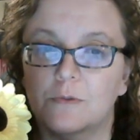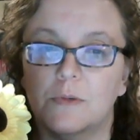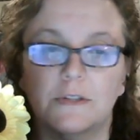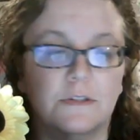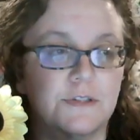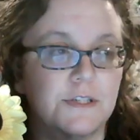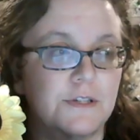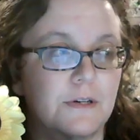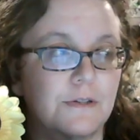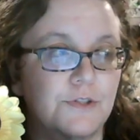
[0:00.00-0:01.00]
or one
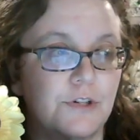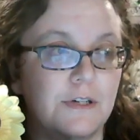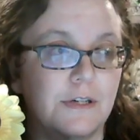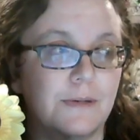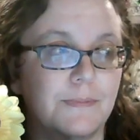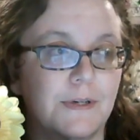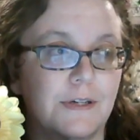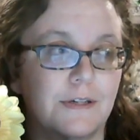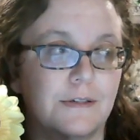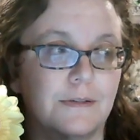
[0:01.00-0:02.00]
loses their job.
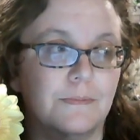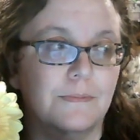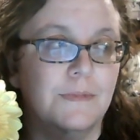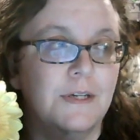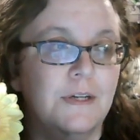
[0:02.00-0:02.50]
Um,